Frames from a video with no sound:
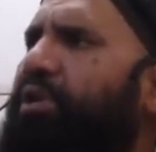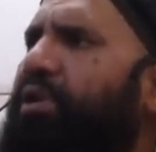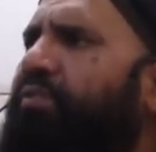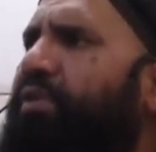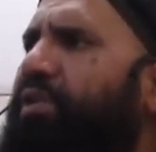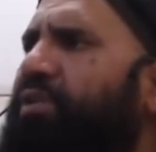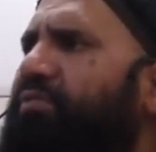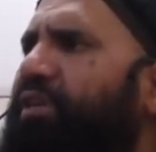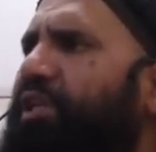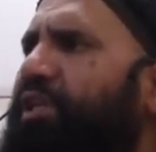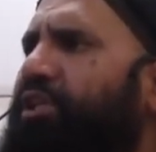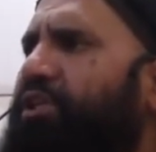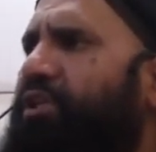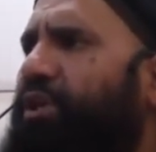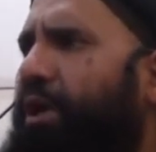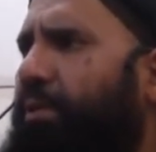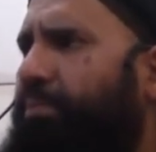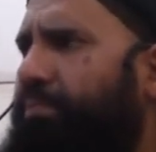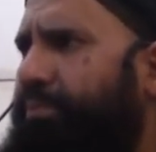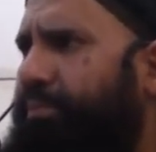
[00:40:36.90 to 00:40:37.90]
was very
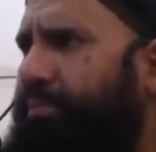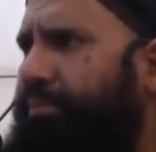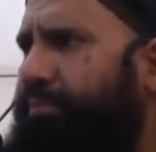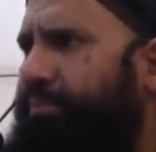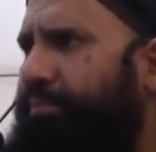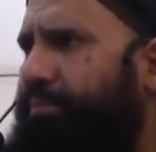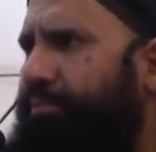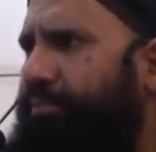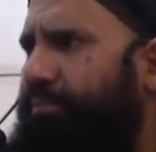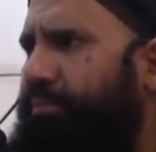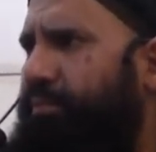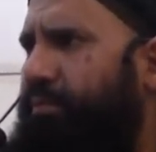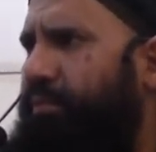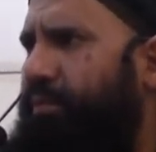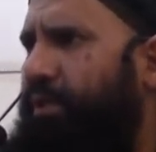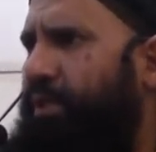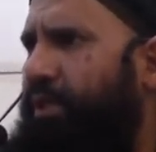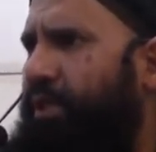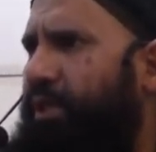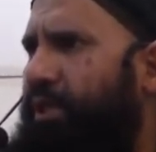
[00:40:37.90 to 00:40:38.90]
sharp.
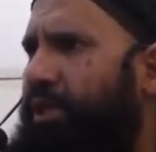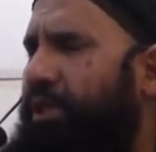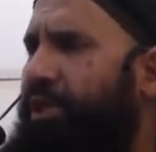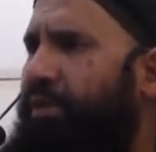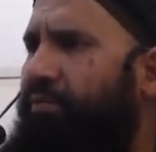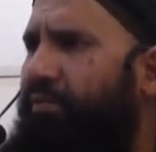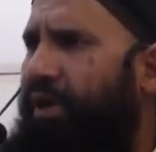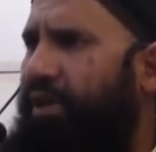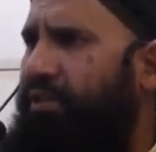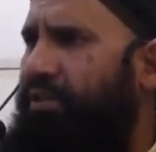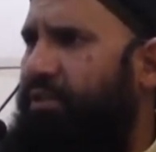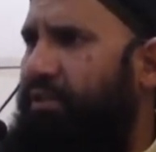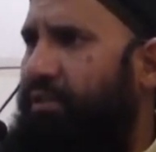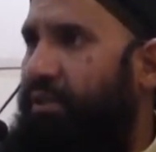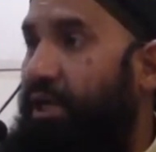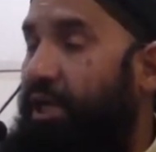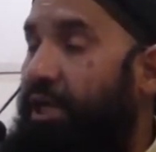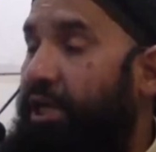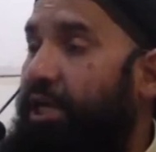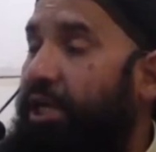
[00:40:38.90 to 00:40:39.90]
He was
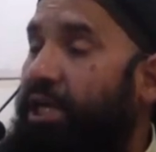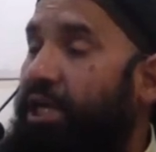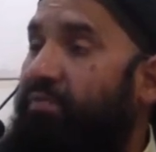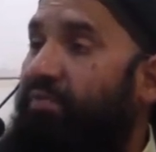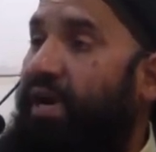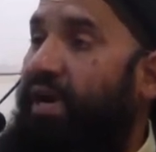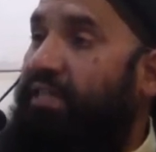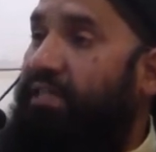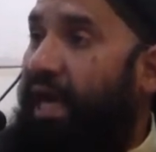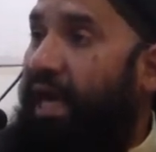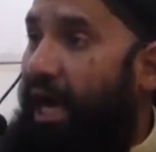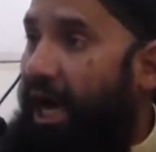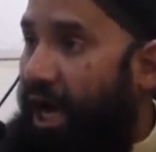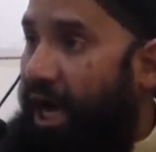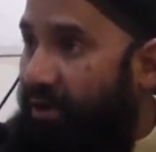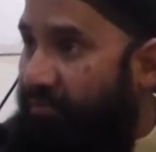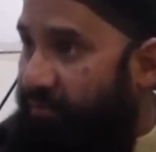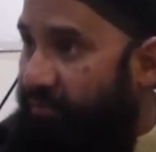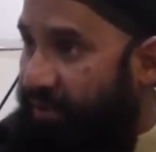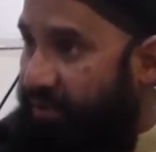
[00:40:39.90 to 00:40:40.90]

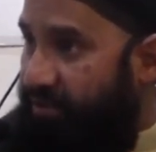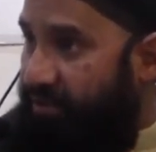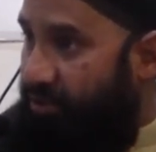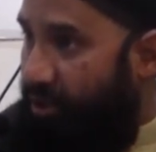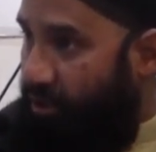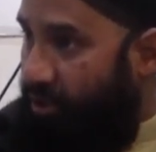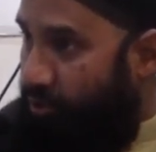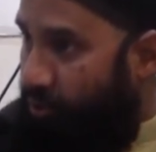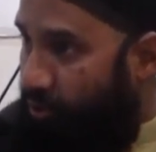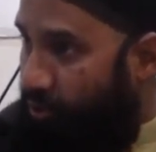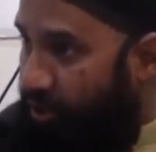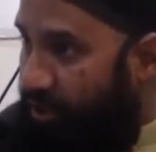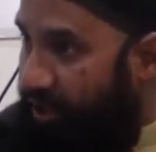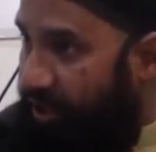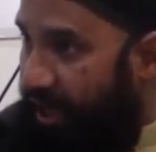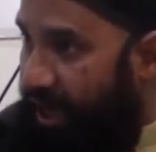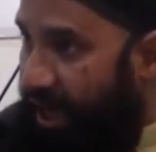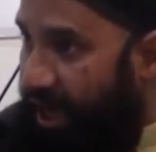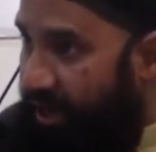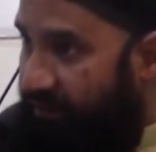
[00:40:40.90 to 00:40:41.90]
Hafiz, not
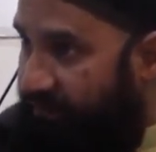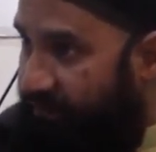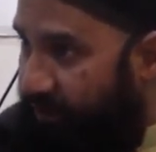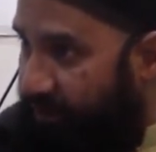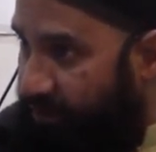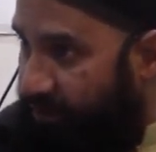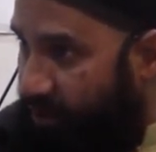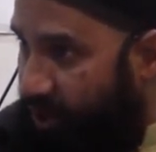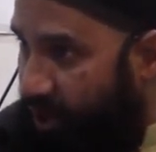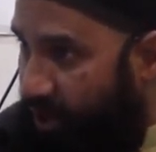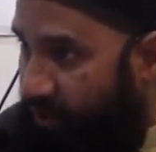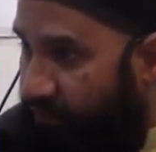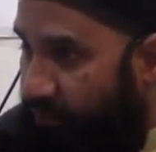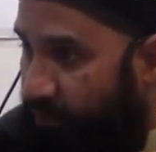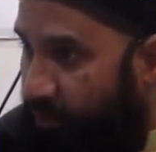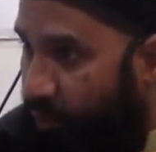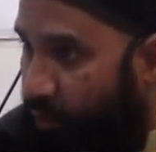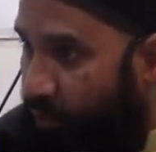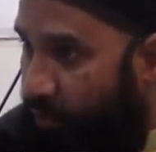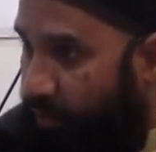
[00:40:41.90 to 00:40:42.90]
only Hafiz
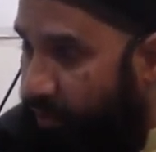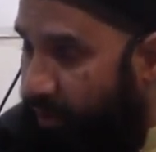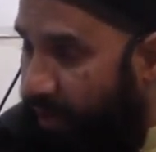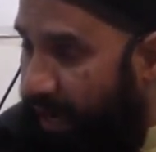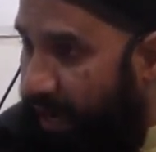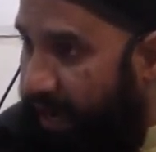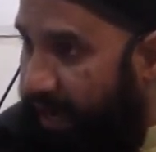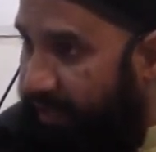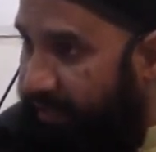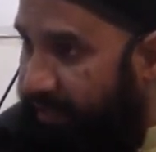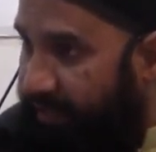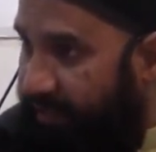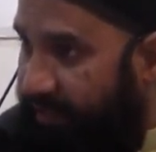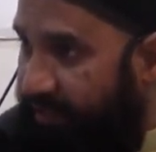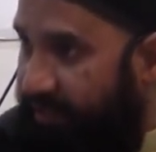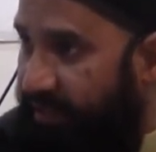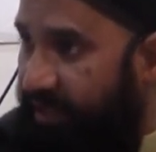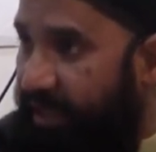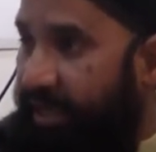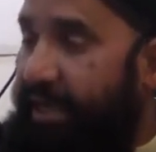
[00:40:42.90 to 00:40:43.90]
of book
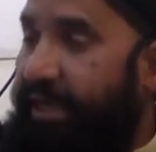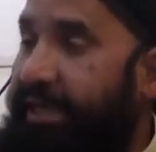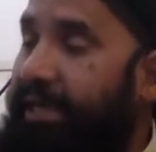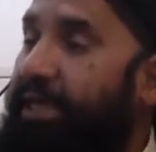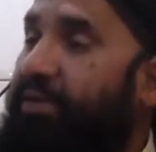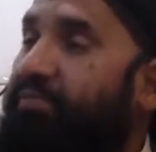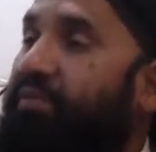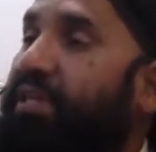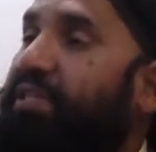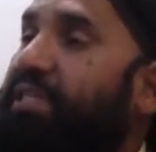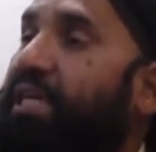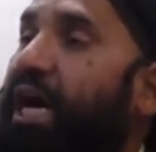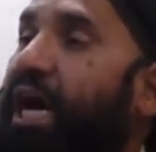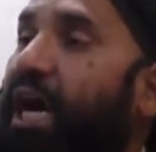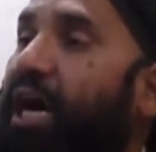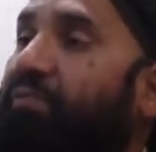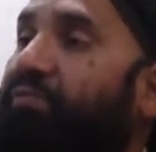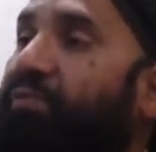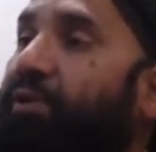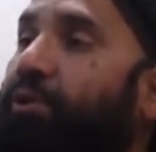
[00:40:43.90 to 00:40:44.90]
Ahadith, he was
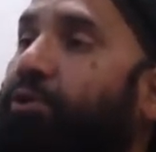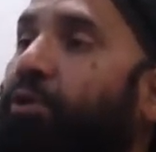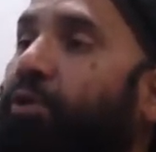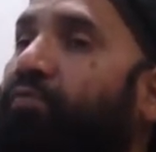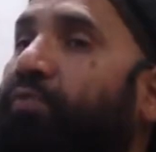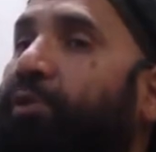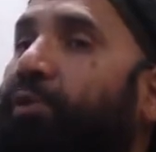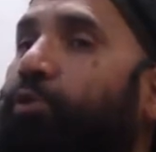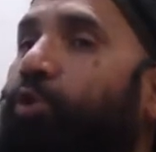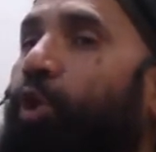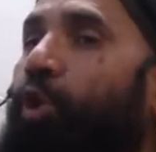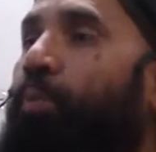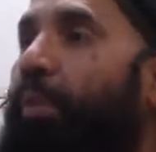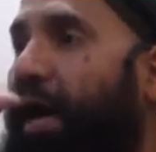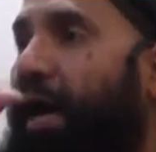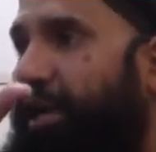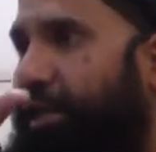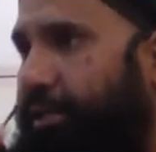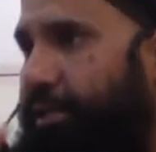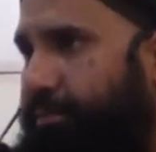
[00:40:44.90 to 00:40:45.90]
Hafiz of Fathul
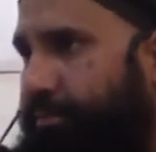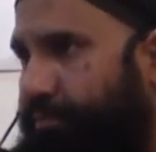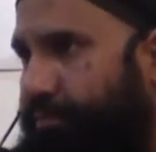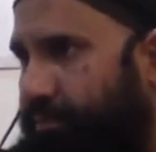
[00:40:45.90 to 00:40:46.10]
Bari.